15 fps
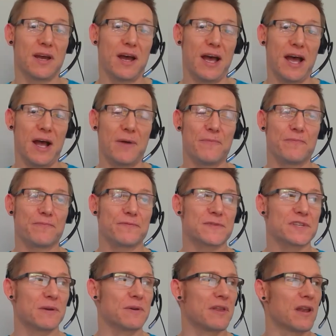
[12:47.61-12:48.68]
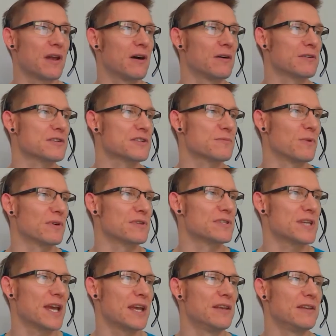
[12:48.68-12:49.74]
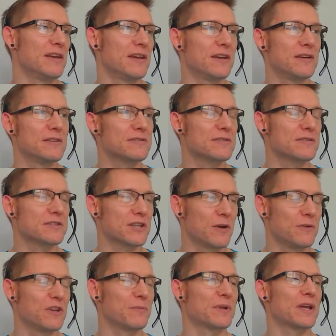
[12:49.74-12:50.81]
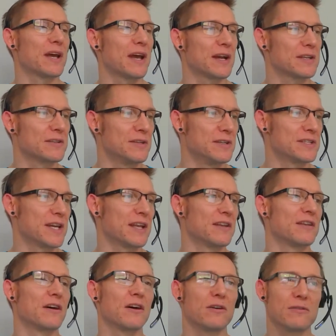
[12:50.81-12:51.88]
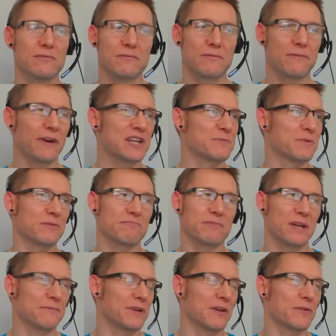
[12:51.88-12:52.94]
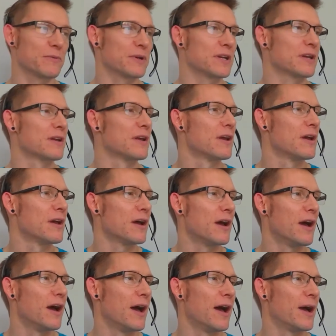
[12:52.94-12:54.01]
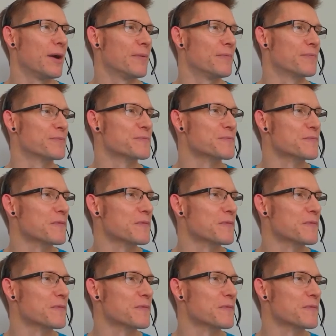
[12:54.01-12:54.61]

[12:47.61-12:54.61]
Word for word: Um, So in the last what ten years, Sony have been hacked, Nintendo, Facebook every other week. Um,